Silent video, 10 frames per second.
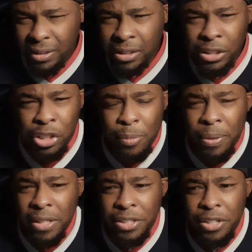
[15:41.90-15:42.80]
She took a
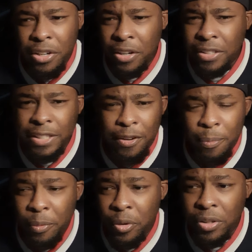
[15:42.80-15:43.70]
picture on a
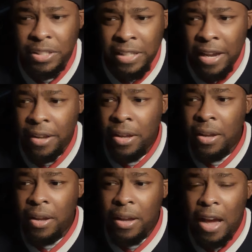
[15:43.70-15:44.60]
surfboard. She's like,
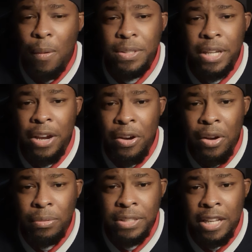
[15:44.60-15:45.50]
I was here, and
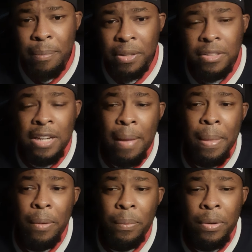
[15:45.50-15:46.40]
I was thinking about the time
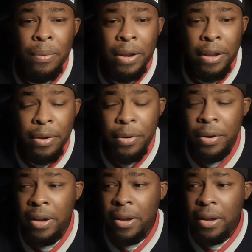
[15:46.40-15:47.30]
that we were here,
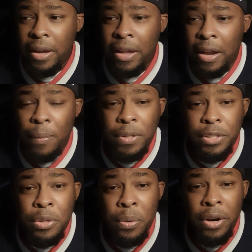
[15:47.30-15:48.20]
and I
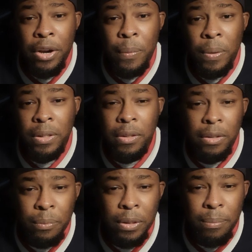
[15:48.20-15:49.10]
wish you were here
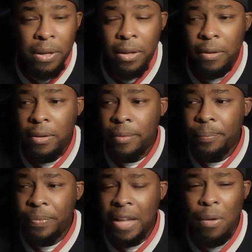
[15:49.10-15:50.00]
with me.
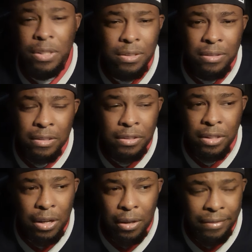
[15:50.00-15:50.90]
That was,
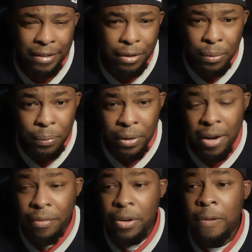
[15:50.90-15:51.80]
so, you know,
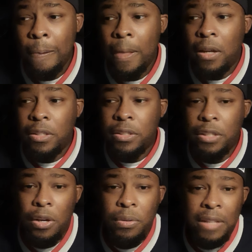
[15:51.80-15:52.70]
whatever.
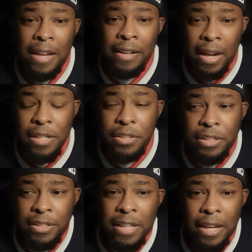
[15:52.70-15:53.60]
So that night
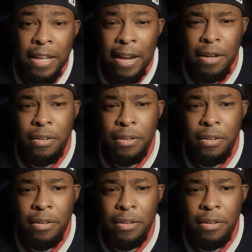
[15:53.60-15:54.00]
she said, can I